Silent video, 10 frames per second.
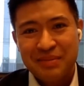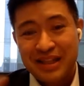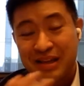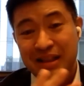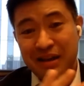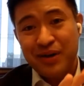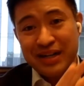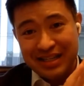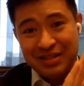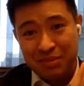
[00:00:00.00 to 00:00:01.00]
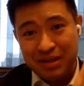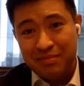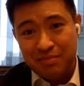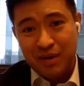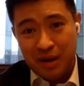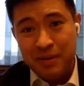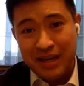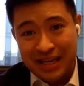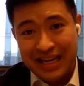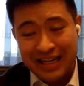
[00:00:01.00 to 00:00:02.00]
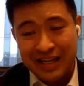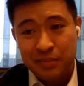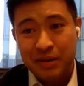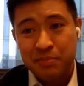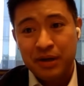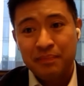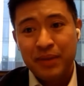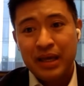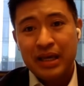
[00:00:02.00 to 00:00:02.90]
I mean, never-ending is me opinionating a bit, but